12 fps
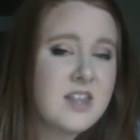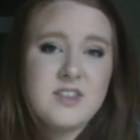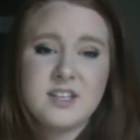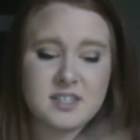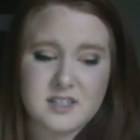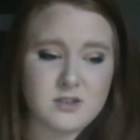
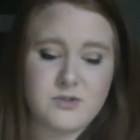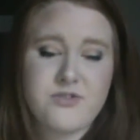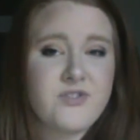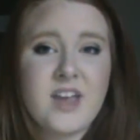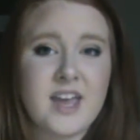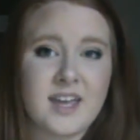This little
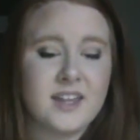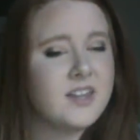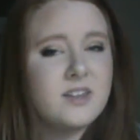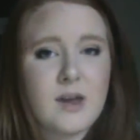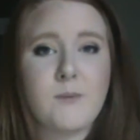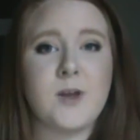thing
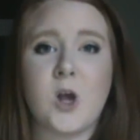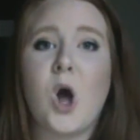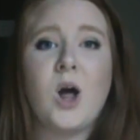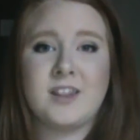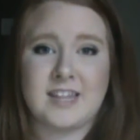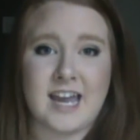that we
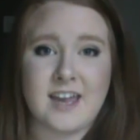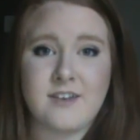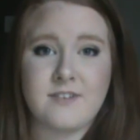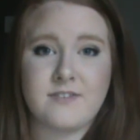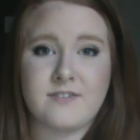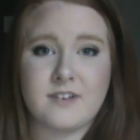call
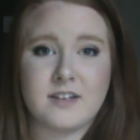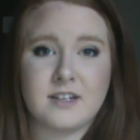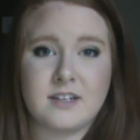life,